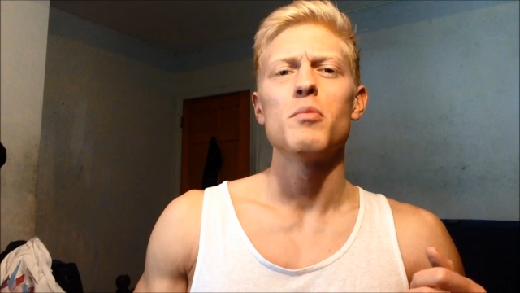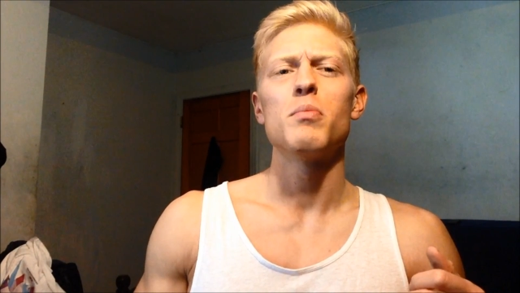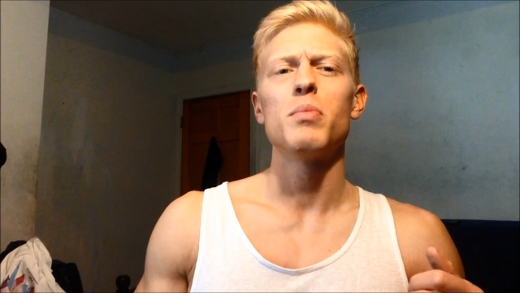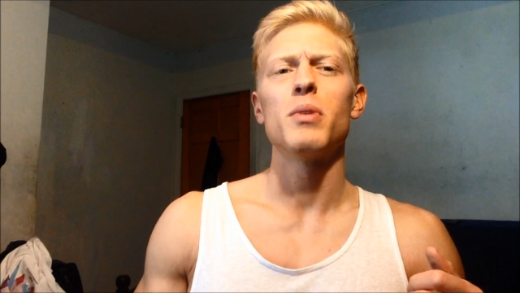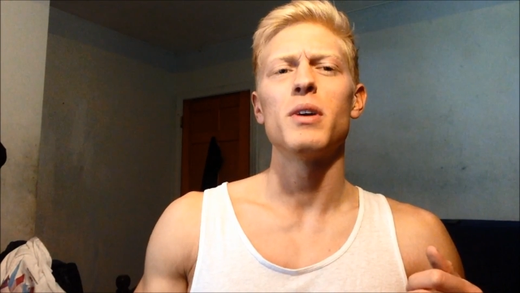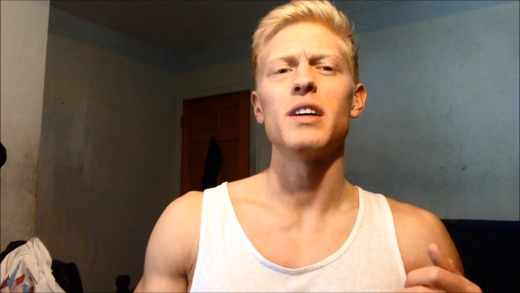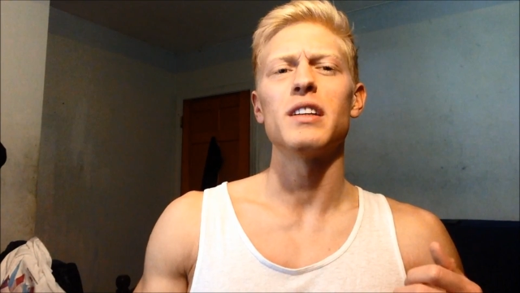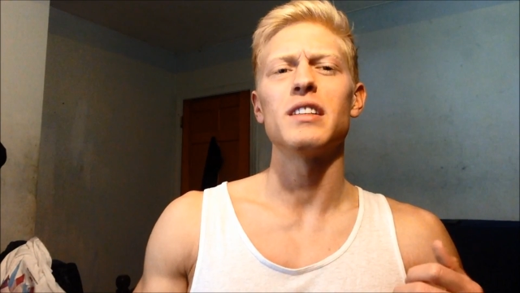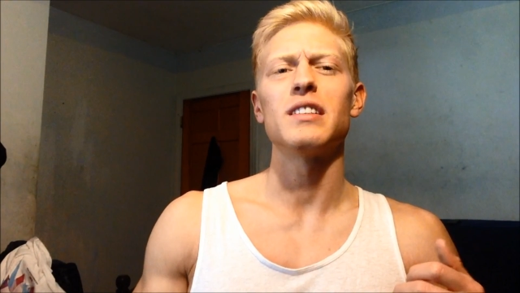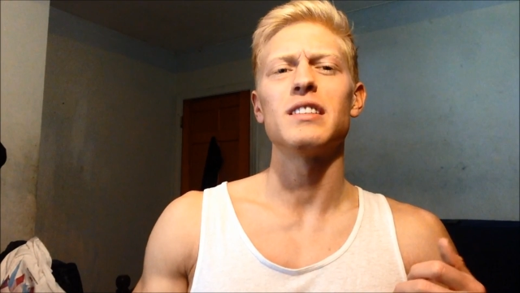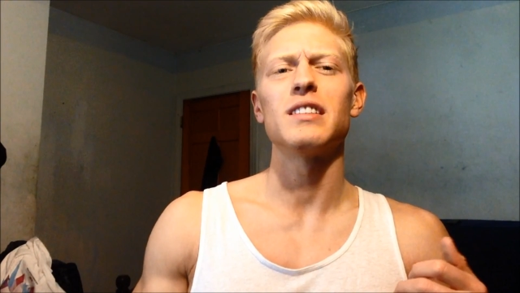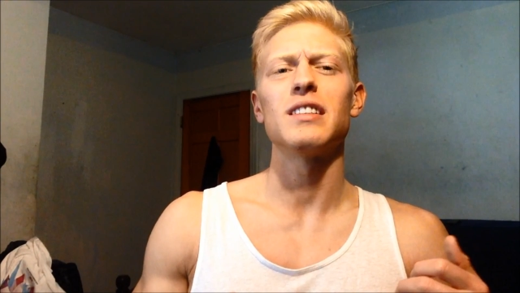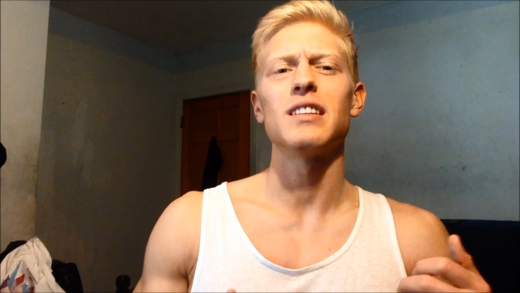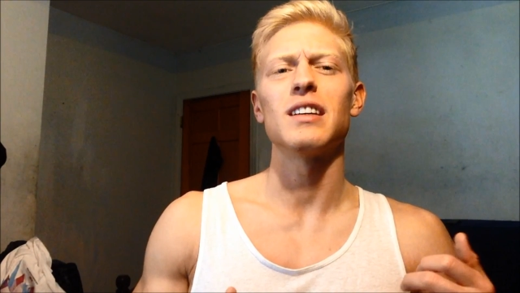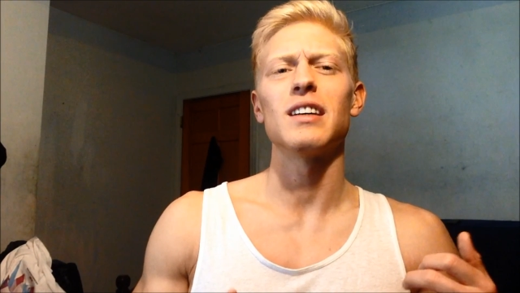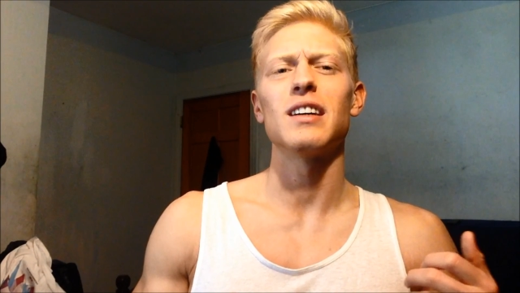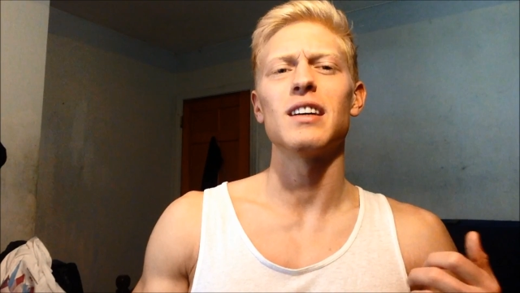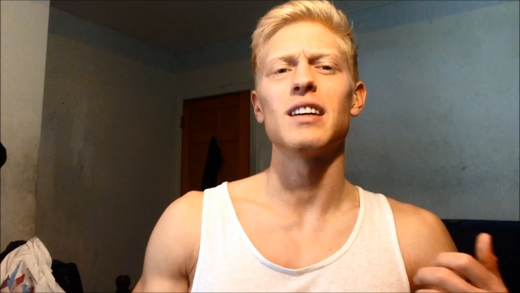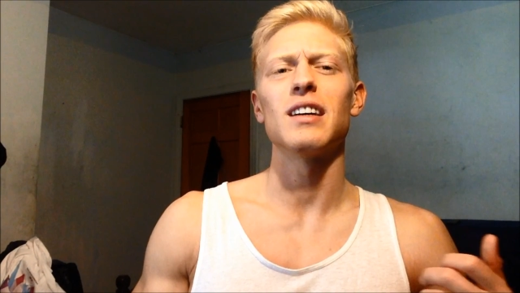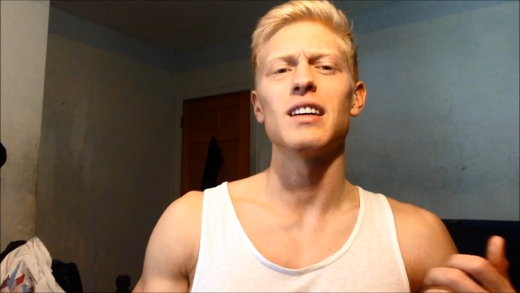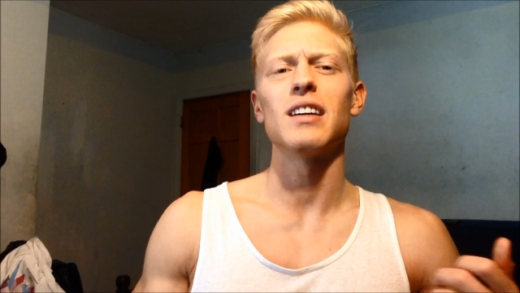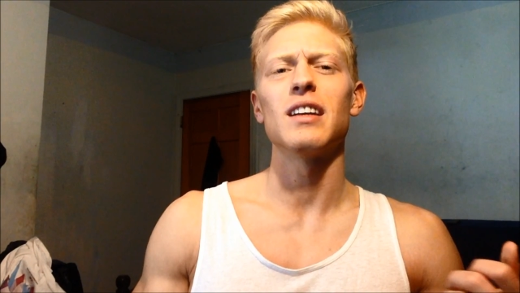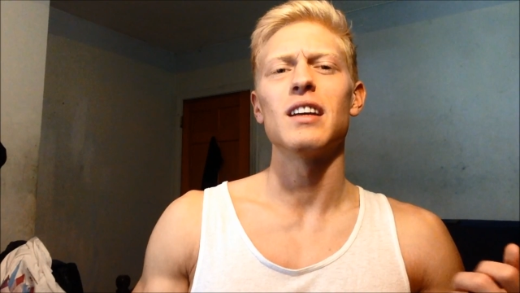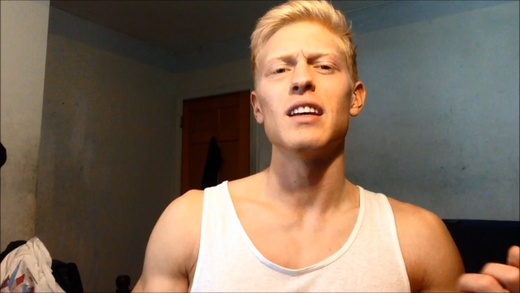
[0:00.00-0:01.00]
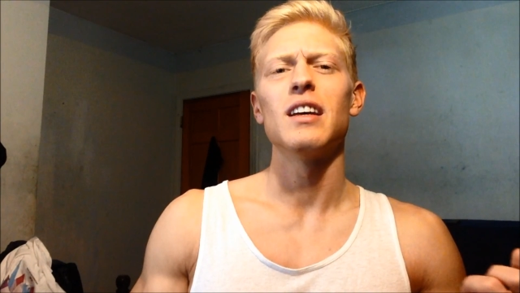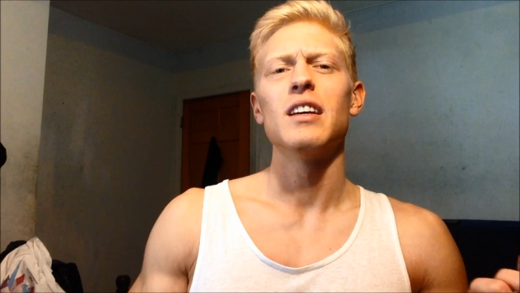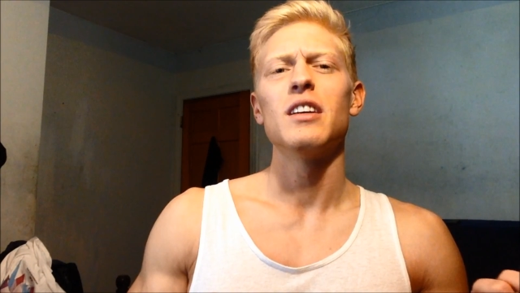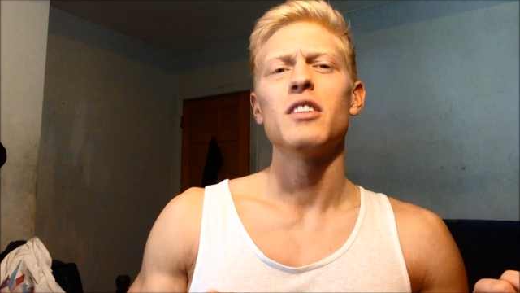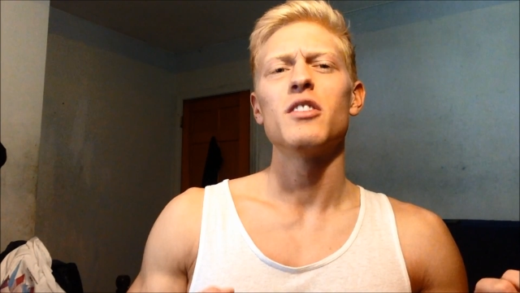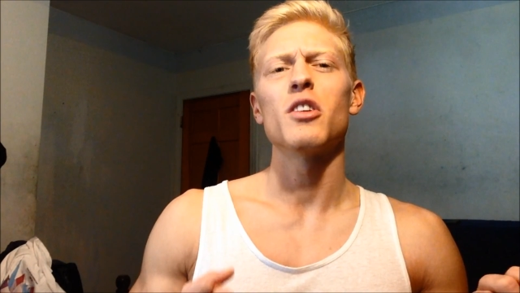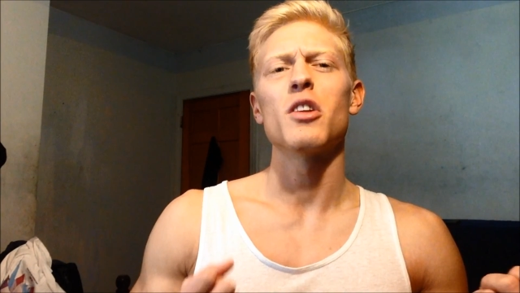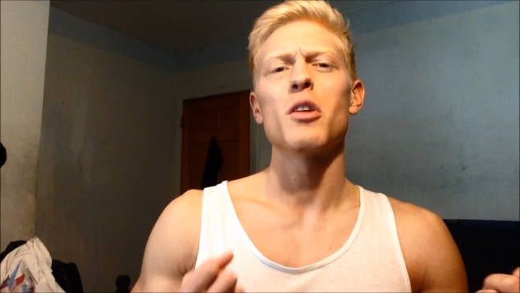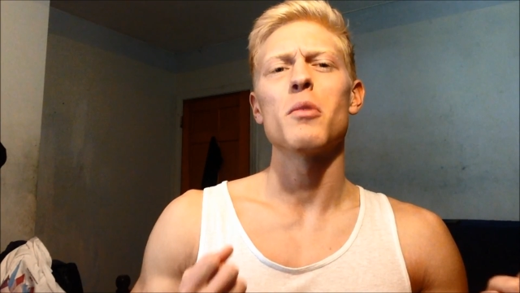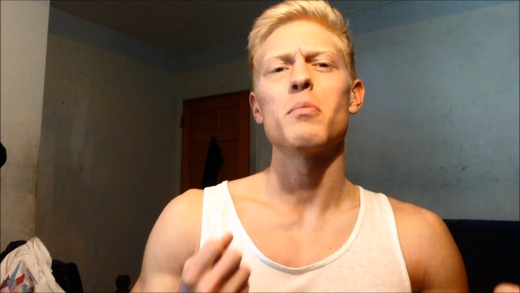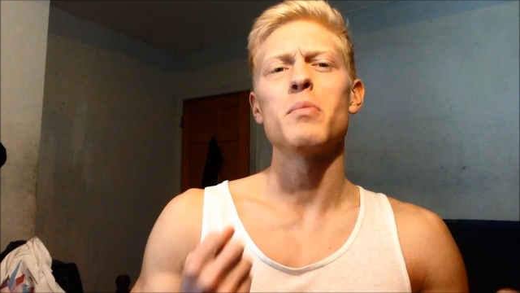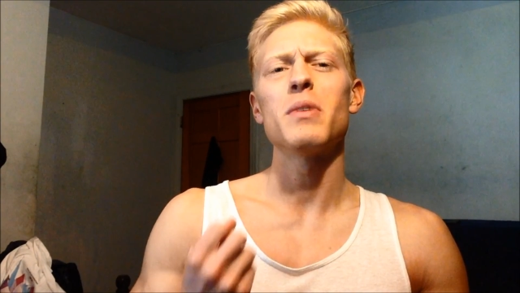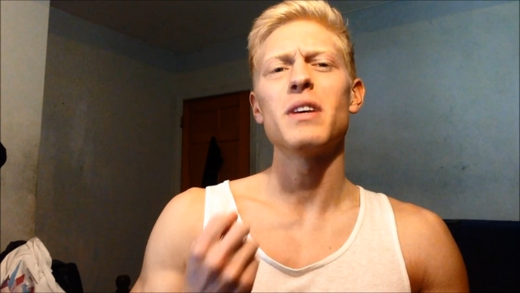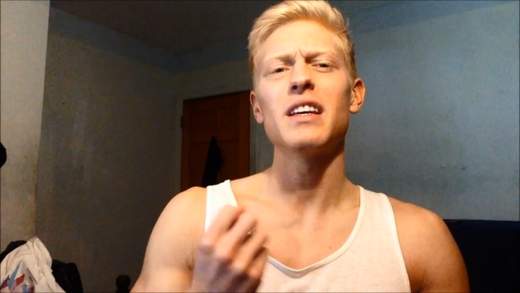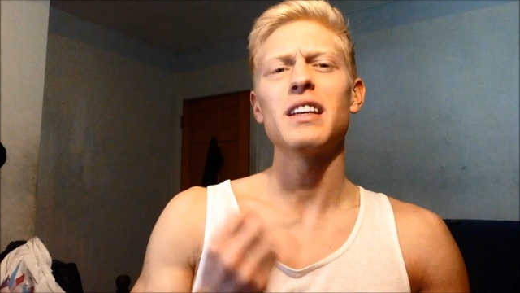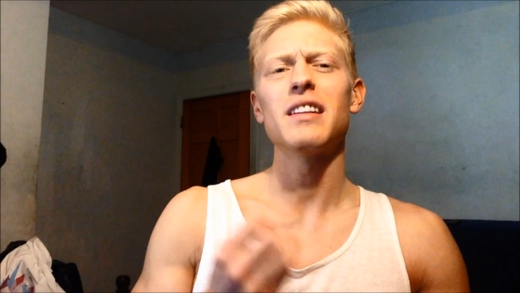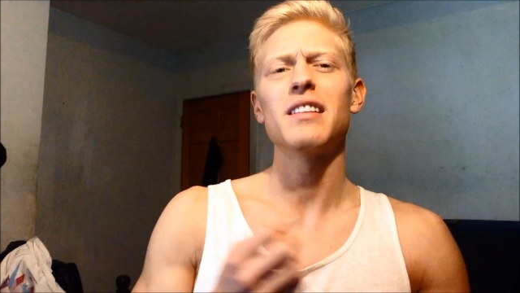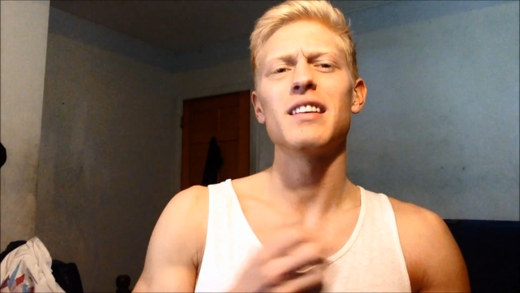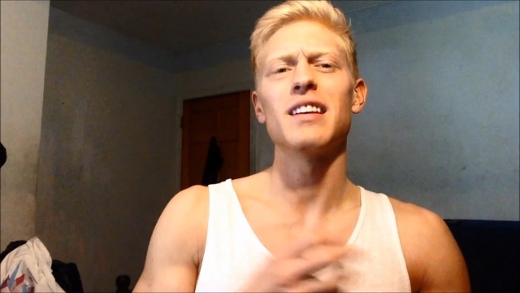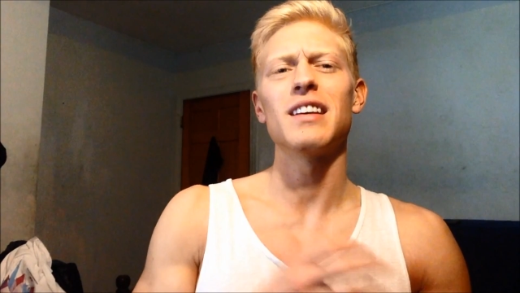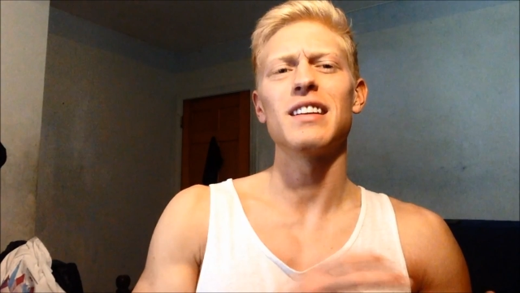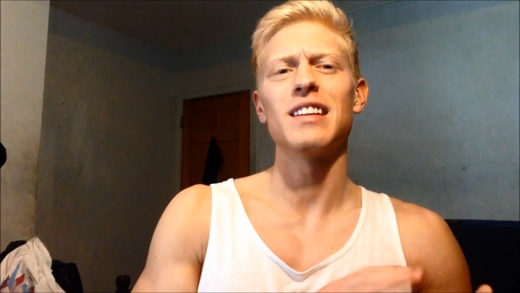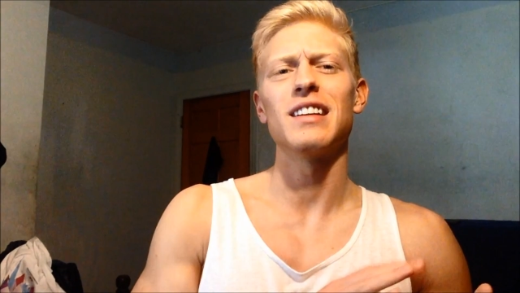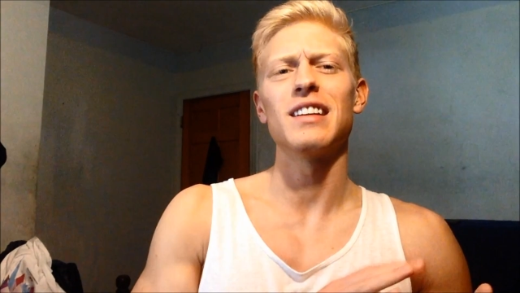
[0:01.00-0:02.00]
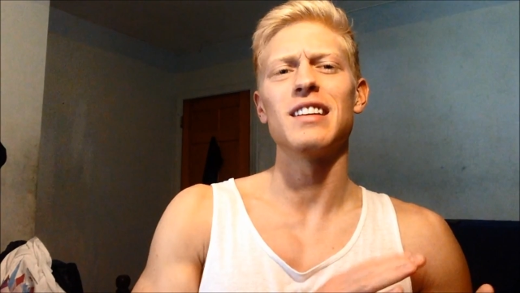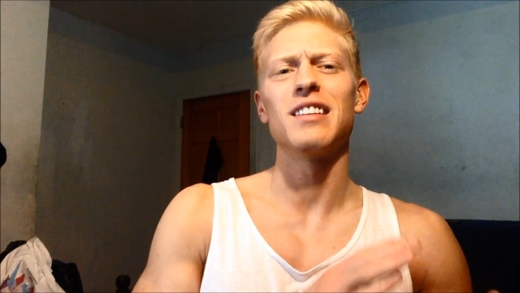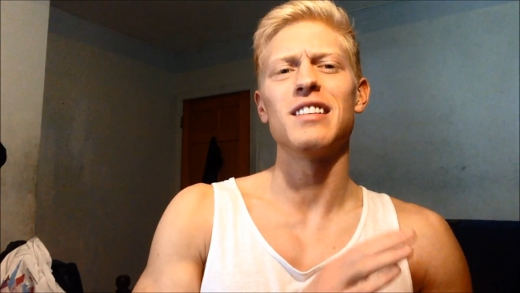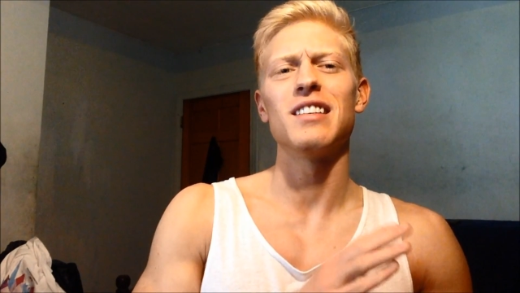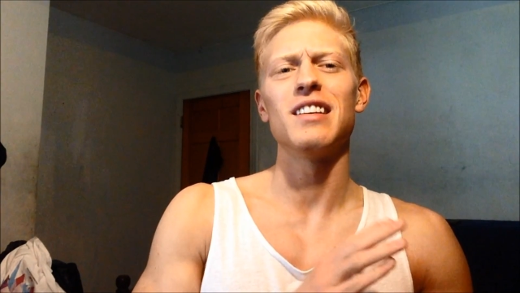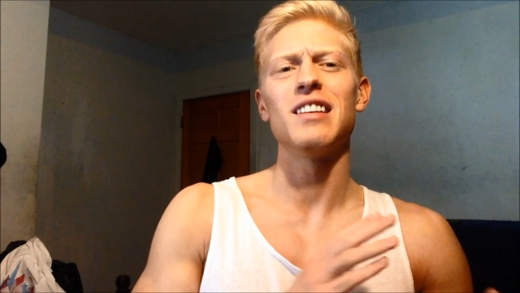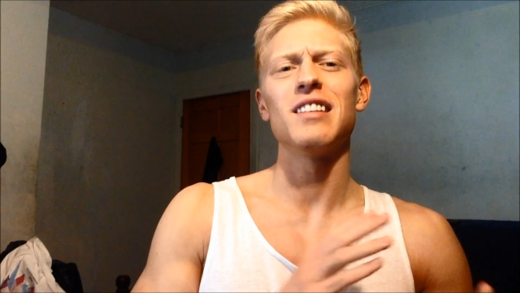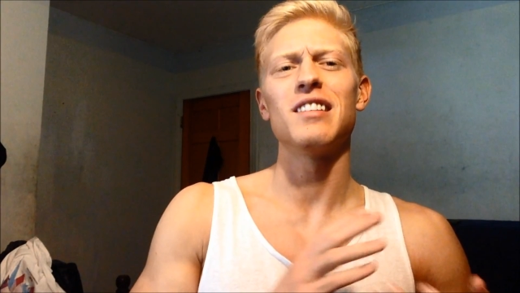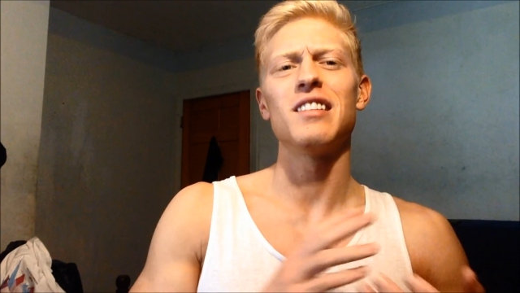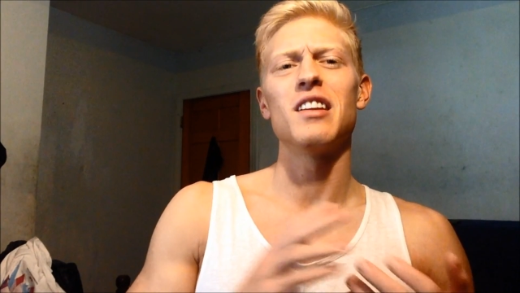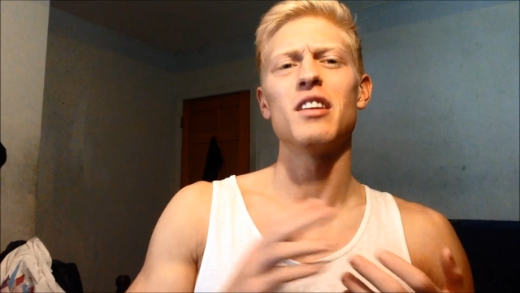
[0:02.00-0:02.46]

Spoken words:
But so the big thing that Zyzz